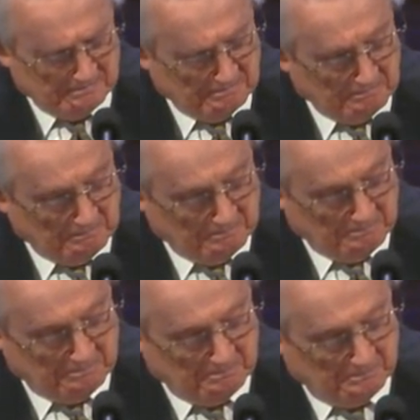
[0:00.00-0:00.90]

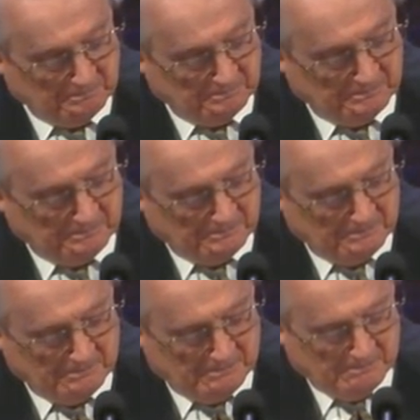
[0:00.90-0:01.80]

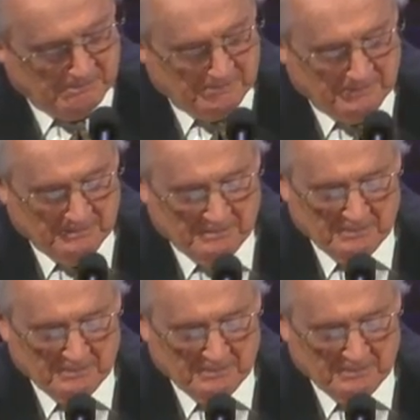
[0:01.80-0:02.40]
Nobody speaks.